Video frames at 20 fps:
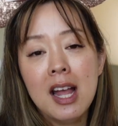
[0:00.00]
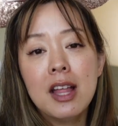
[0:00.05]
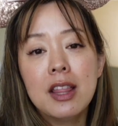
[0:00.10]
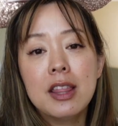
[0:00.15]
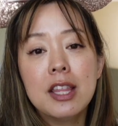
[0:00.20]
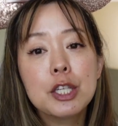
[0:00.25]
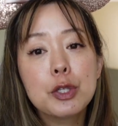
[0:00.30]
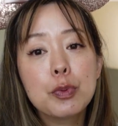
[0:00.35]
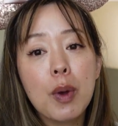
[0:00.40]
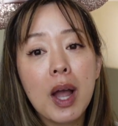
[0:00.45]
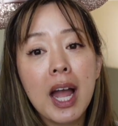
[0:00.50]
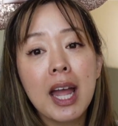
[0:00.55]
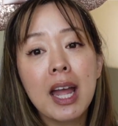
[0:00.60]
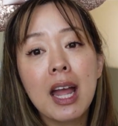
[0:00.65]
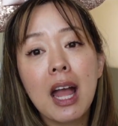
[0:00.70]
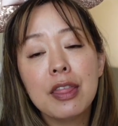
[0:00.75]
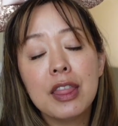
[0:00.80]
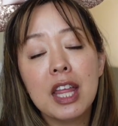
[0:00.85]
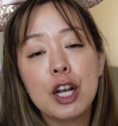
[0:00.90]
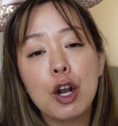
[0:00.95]
This
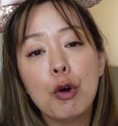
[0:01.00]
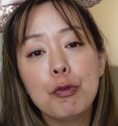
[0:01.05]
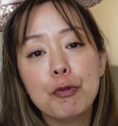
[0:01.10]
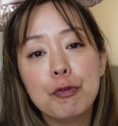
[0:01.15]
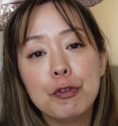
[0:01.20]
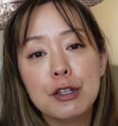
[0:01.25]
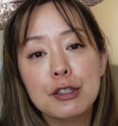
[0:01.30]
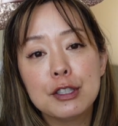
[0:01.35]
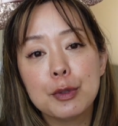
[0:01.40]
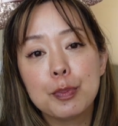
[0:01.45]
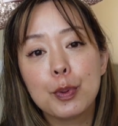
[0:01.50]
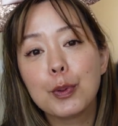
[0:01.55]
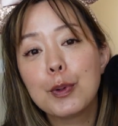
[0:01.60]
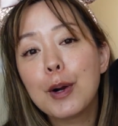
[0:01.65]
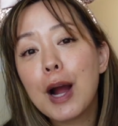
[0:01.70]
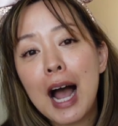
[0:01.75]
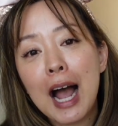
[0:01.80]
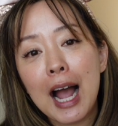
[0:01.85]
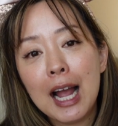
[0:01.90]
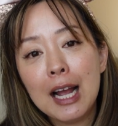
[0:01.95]
way they don't feel
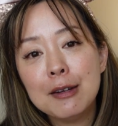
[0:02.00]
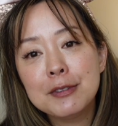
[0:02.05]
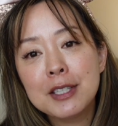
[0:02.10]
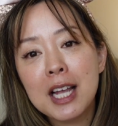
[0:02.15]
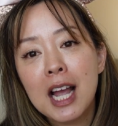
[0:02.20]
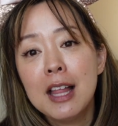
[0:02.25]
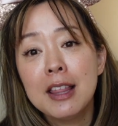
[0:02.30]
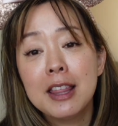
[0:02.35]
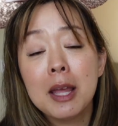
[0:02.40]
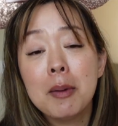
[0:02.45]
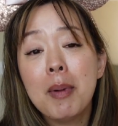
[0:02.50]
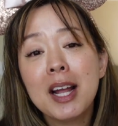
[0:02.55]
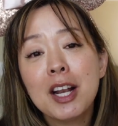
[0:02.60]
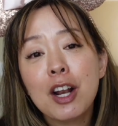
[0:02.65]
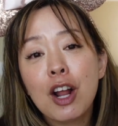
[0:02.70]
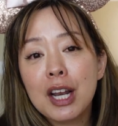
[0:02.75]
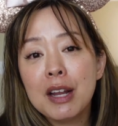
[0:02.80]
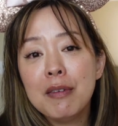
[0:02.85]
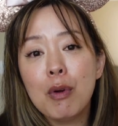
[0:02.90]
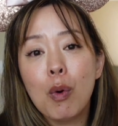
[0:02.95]
deprived. They might
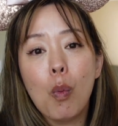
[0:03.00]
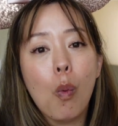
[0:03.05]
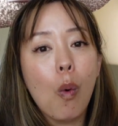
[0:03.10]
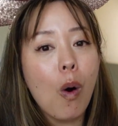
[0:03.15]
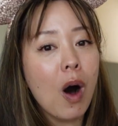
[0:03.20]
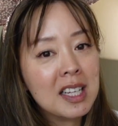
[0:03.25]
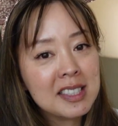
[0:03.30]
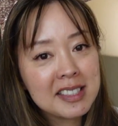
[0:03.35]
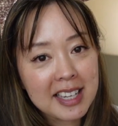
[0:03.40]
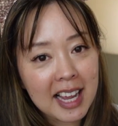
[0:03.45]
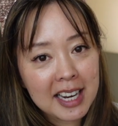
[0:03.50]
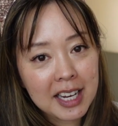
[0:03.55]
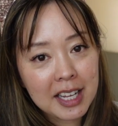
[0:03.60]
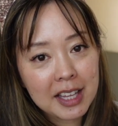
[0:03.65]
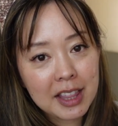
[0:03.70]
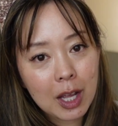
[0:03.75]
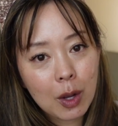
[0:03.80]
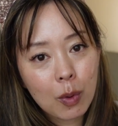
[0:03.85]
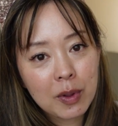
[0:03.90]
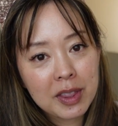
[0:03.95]
not even want
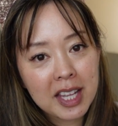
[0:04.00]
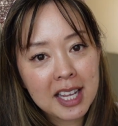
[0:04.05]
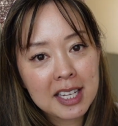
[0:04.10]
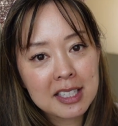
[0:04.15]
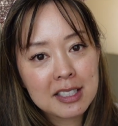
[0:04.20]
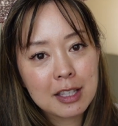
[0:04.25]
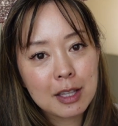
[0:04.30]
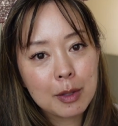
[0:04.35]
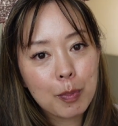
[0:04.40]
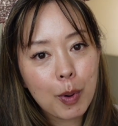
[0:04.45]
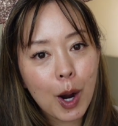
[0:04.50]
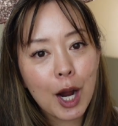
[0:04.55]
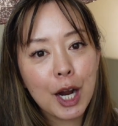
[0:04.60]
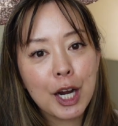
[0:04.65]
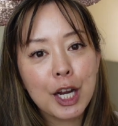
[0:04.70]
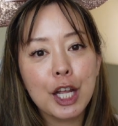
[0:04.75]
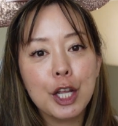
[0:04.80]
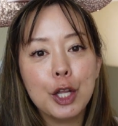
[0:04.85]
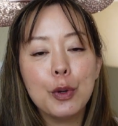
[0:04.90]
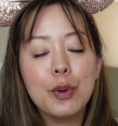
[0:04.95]
anything when they get to the
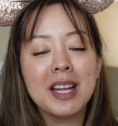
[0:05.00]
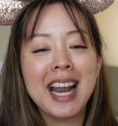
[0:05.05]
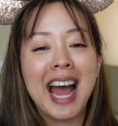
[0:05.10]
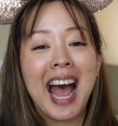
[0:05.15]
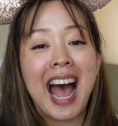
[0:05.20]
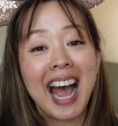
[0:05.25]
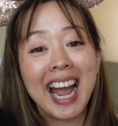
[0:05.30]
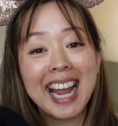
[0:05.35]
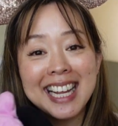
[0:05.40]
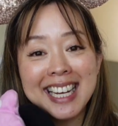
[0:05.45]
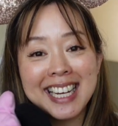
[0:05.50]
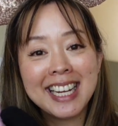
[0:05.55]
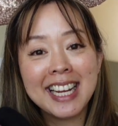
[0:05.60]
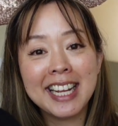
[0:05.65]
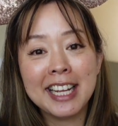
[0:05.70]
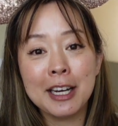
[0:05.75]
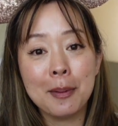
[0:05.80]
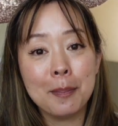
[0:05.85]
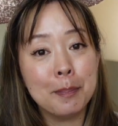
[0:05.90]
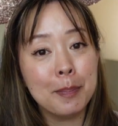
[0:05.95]
park. You can hide it
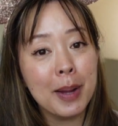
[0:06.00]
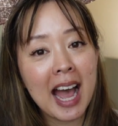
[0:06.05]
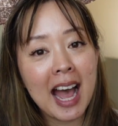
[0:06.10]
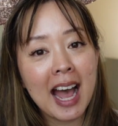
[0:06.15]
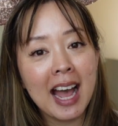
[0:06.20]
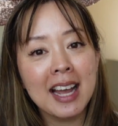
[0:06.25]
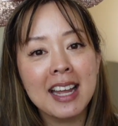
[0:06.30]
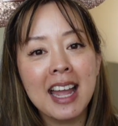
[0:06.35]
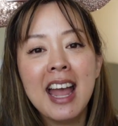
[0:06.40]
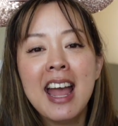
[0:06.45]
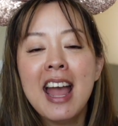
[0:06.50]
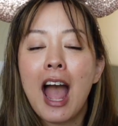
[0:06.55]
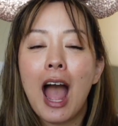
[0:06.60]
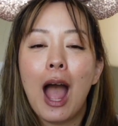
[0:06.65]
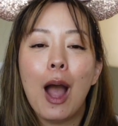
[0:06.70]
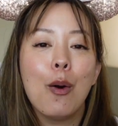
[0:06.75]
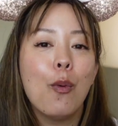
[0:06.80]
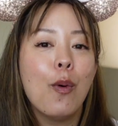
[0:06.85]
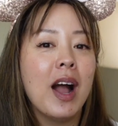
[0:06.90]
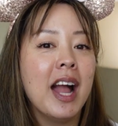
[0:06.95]
in a bag,
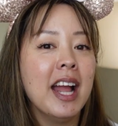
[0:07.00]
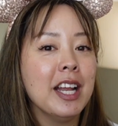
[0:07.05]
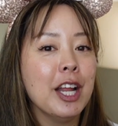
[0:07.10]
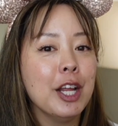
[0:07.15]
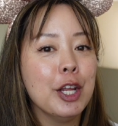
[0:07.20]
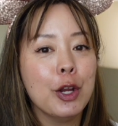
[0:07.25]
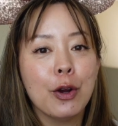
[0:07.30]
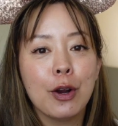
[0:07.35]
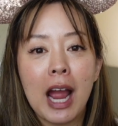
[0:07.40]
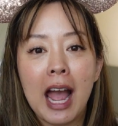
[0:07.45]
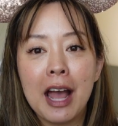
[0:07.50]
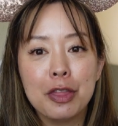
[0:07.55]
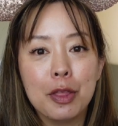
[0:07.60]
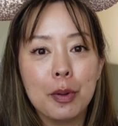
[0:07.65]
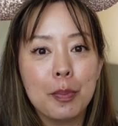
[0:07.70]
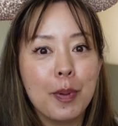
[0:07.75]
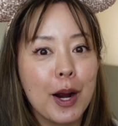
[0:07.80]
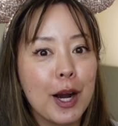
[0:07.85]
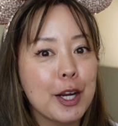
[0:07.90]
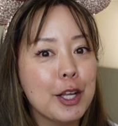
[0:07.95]
and when you're at the
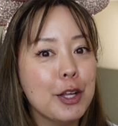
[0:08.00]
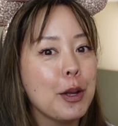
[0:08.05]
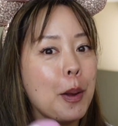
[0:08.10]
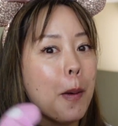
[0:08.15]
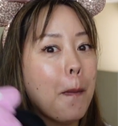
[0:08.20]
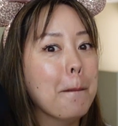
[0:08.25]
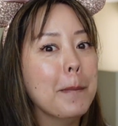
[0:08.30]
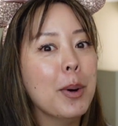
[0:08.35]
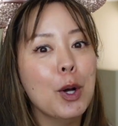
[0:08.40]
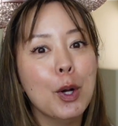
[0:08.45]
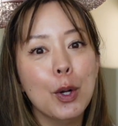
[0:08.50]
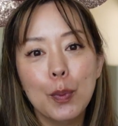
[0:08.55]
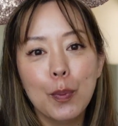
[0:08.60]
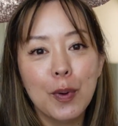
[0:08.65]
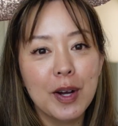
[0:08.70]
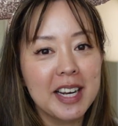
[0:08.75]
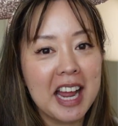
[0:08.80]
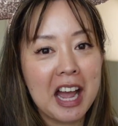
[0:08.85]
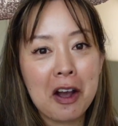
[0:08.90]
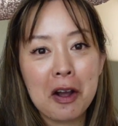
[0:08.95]
park, you can pull
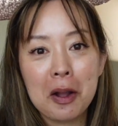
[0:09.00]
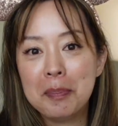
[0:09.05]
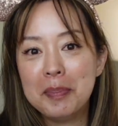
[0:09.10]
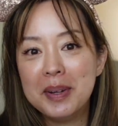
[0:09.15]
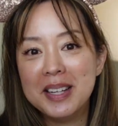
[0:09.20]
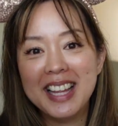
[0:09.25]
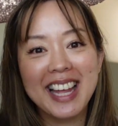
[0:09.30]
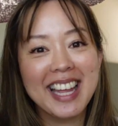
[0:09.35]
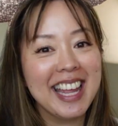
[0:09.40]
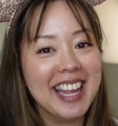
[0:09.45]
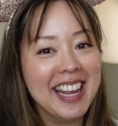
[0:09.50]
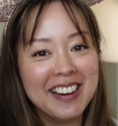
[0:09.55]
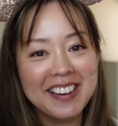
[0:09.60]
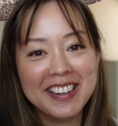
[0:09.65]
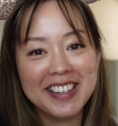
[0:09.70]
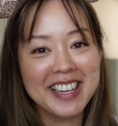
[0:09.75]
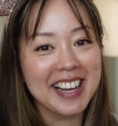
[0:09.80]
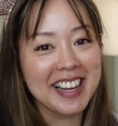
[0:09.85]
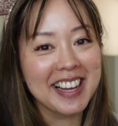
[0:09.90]
one out and be like, here you